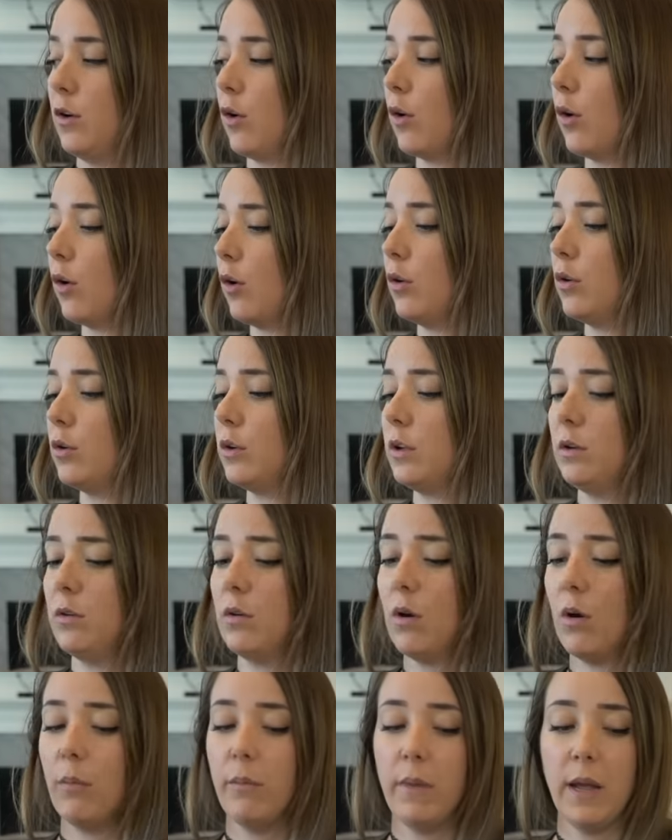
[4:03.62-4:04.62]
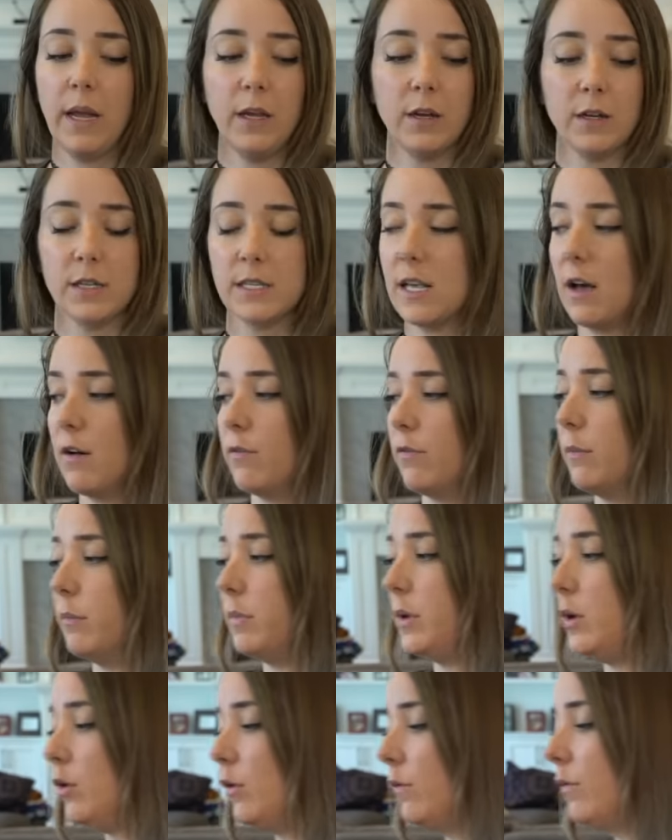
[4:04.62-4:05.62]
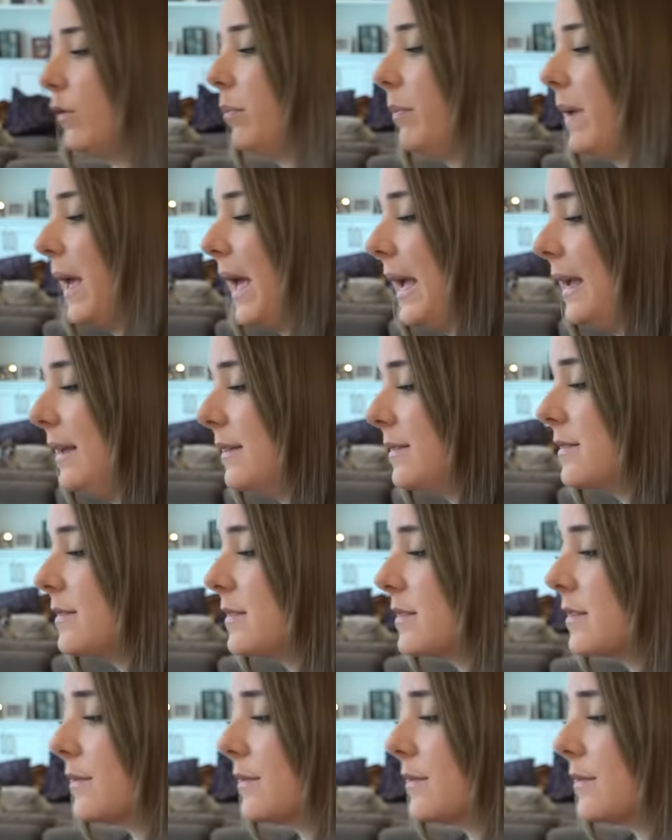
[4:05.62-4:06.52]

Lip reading: Girl, you gonna make yourself a beautiful paste.